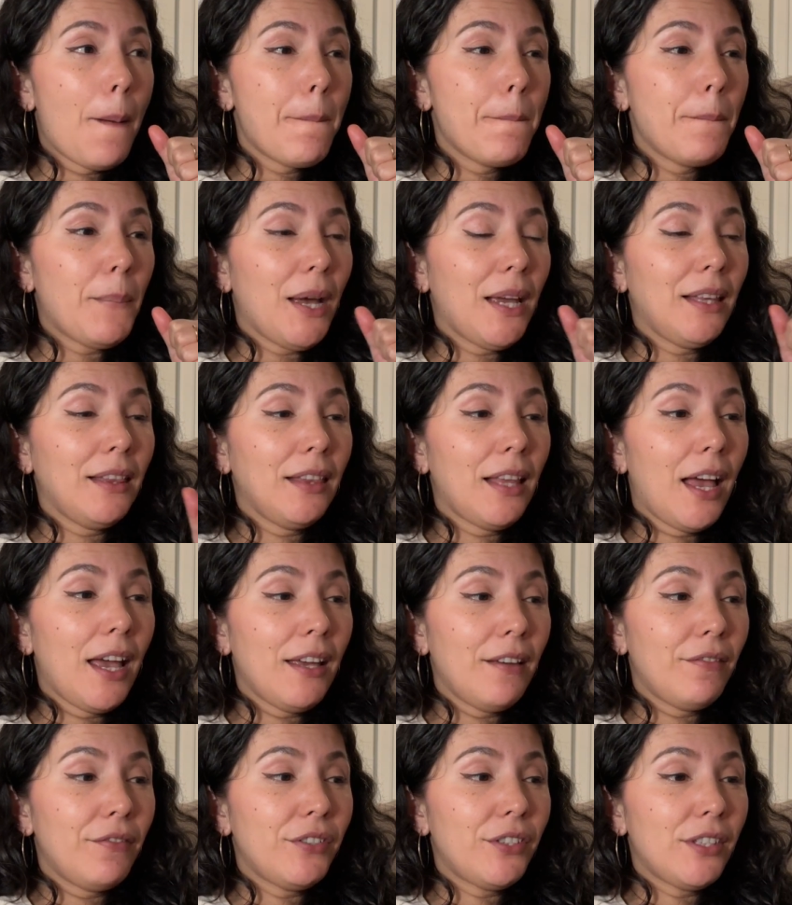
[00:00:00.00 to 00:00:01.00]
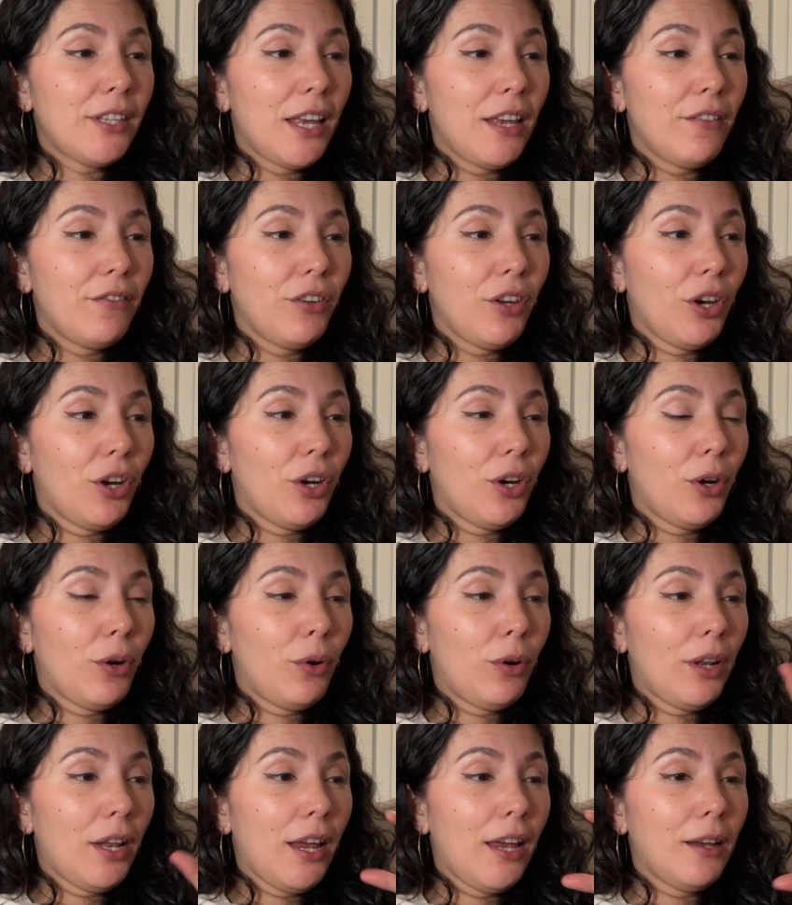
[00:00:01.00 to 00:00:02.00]
my life savior,
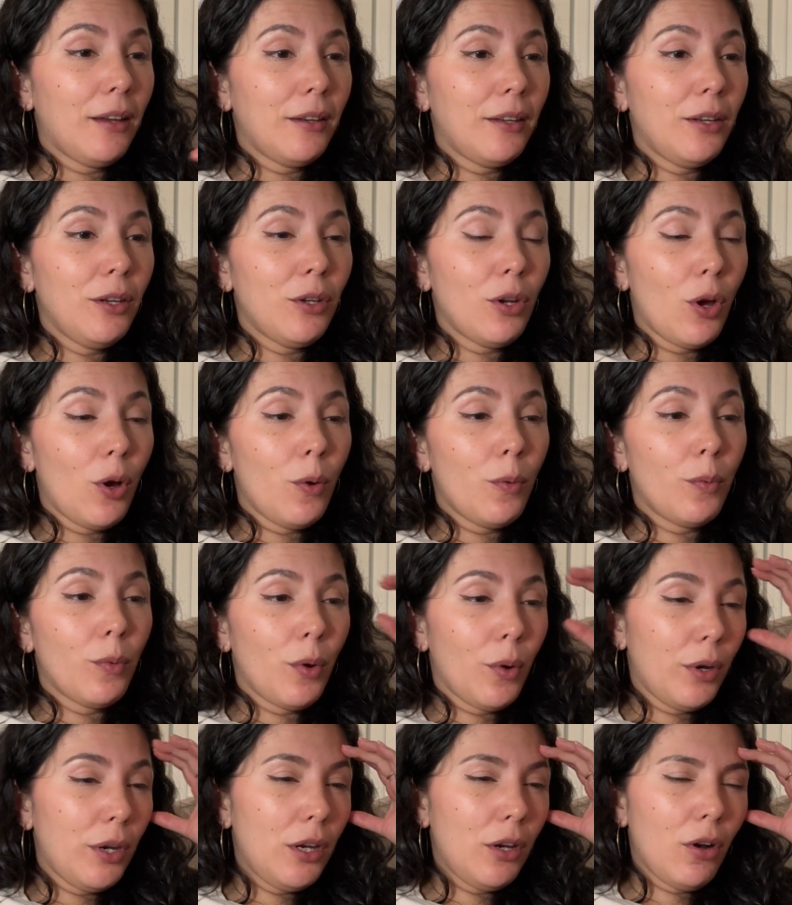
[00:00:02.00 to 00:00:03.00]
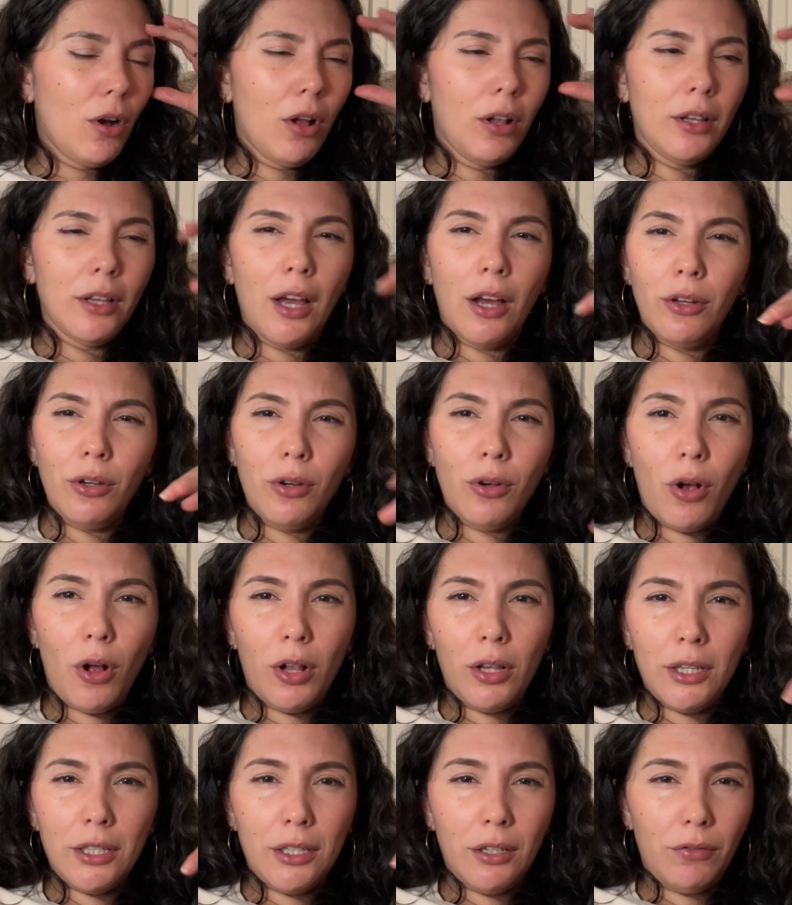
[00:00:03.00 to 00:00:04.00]
or like, what do you call it? How do you
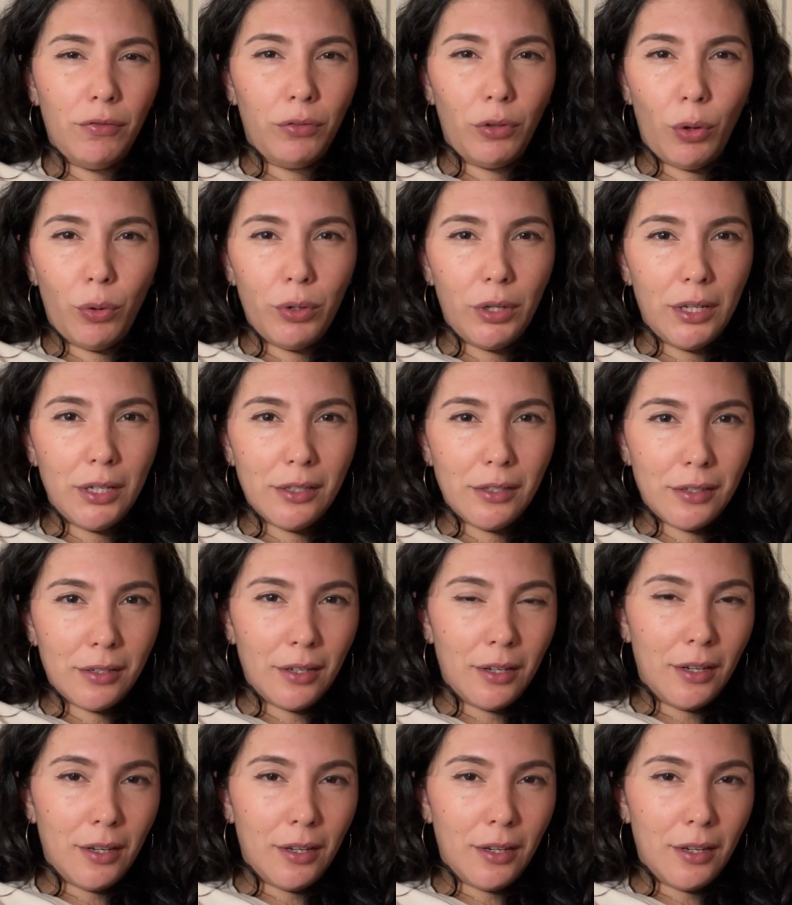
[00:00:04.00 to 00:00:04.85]
call it? The floaties.